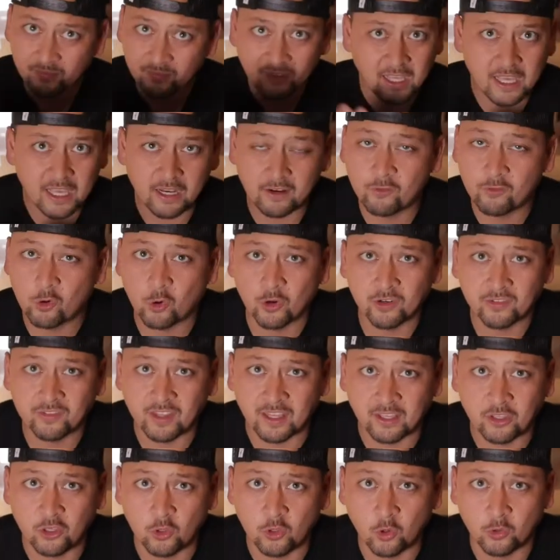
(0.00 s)
And of course,
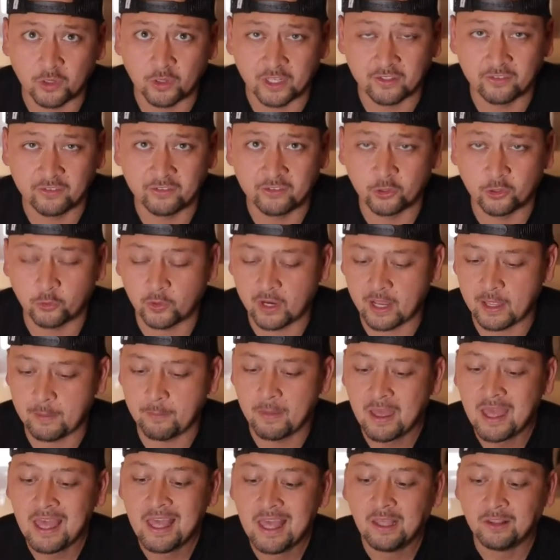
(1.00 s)
thank you old
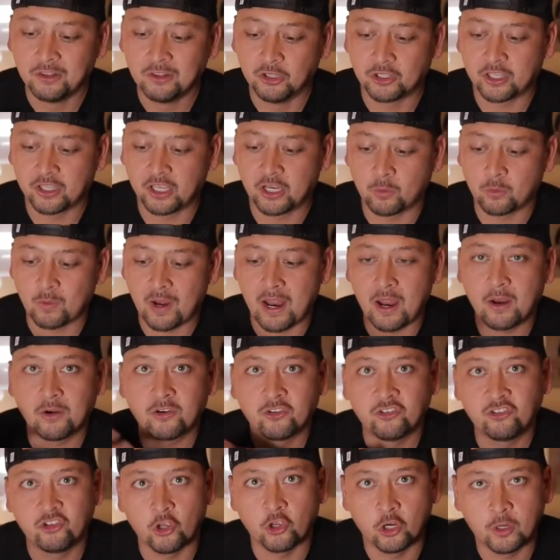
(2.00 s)
Instagram, looking
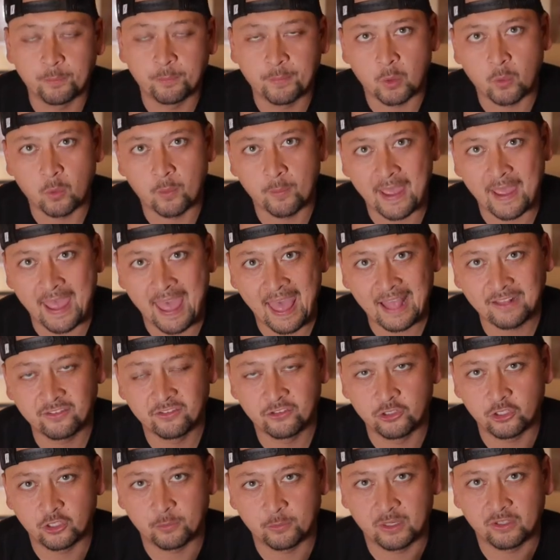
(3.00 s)
around, showed up on one of my ads
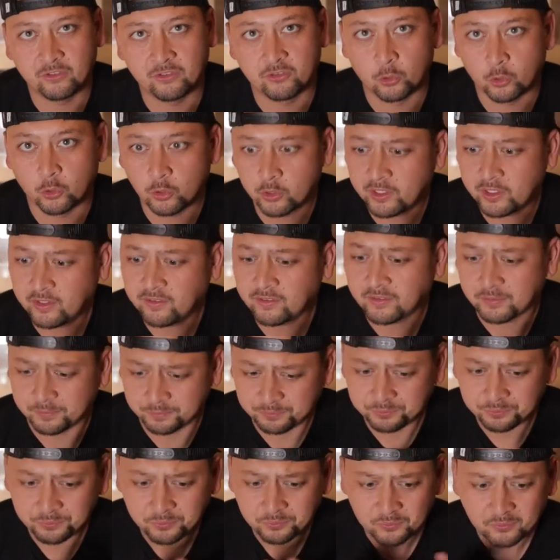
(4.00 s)
during my stories.
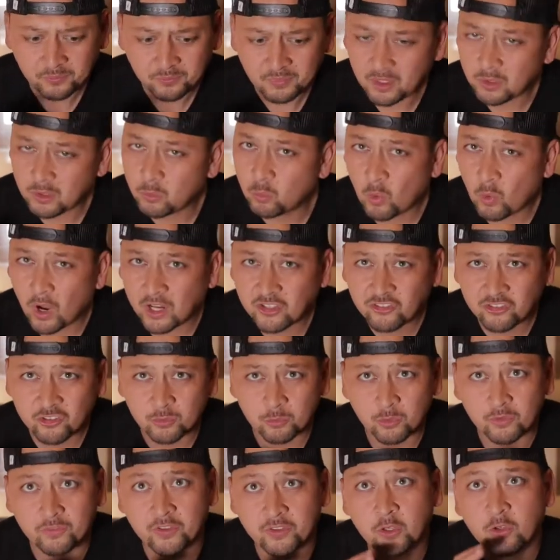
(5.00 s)
Watched
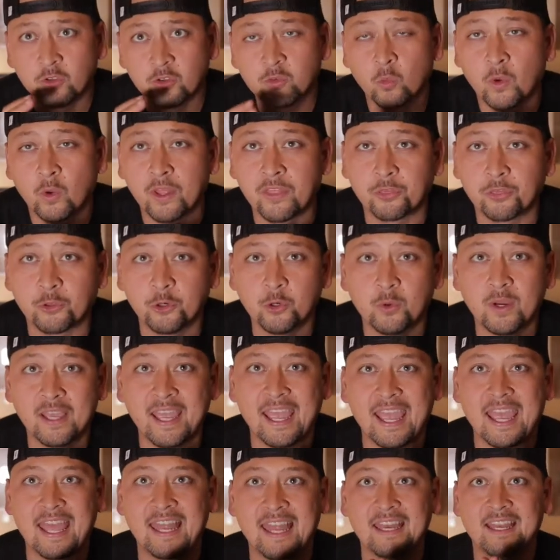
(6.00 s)
some reviews, went through
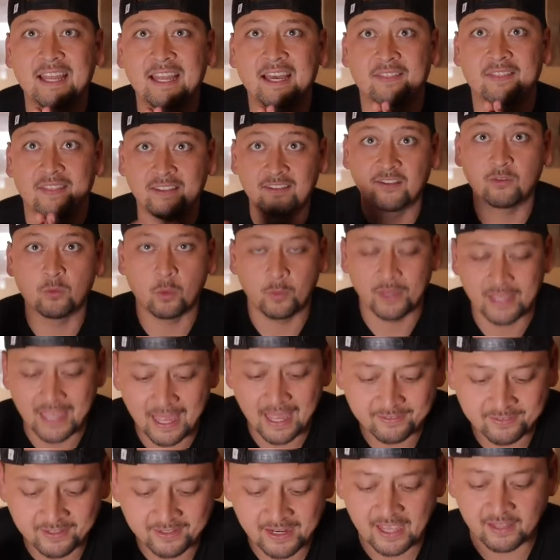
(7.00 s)
it, and this is what we
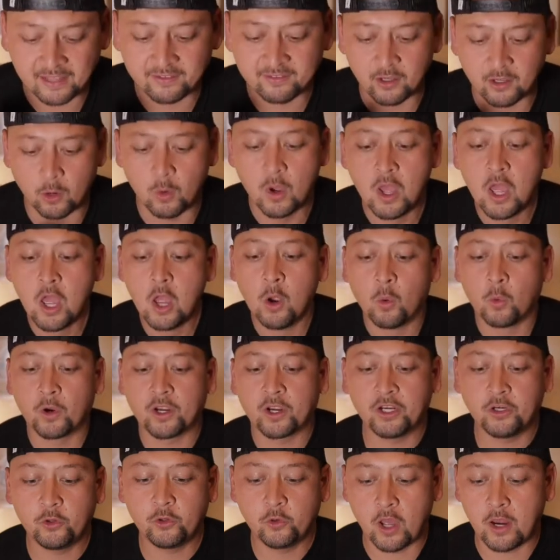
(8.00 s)
got today. So we're
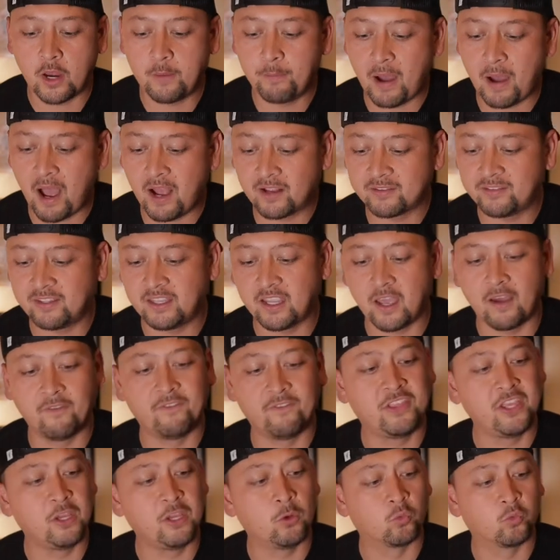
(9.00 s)
getting an unboxing
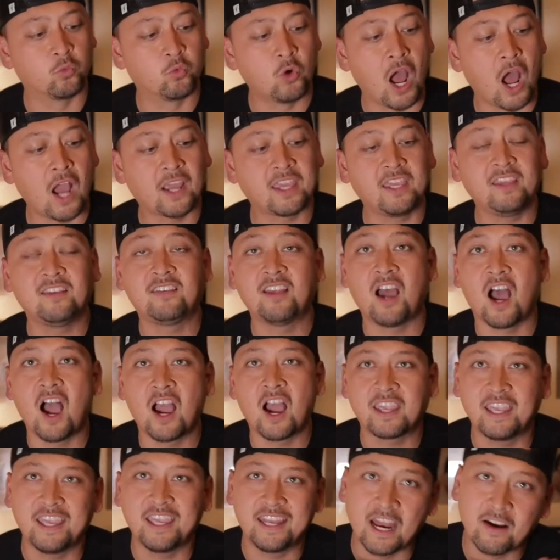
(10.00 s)
of the Rocky
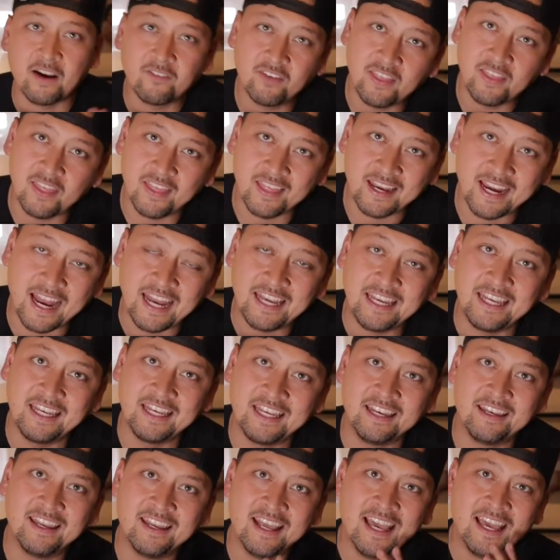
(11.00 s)
Talkie and everything that I
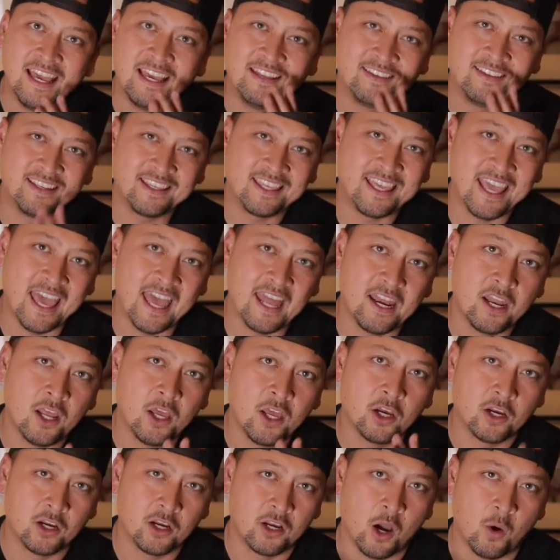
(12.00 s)
needed to
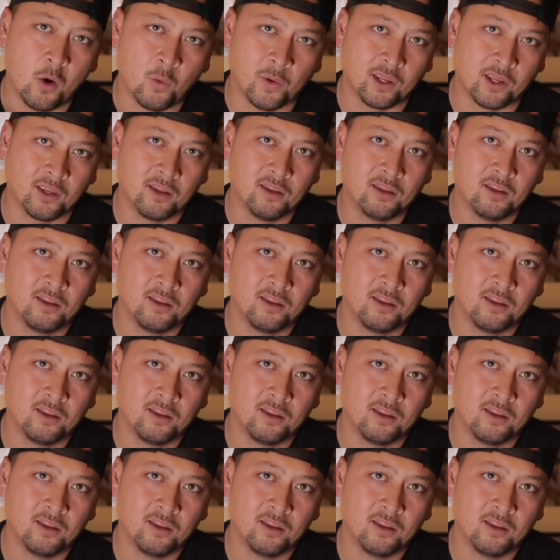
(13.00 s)
get going.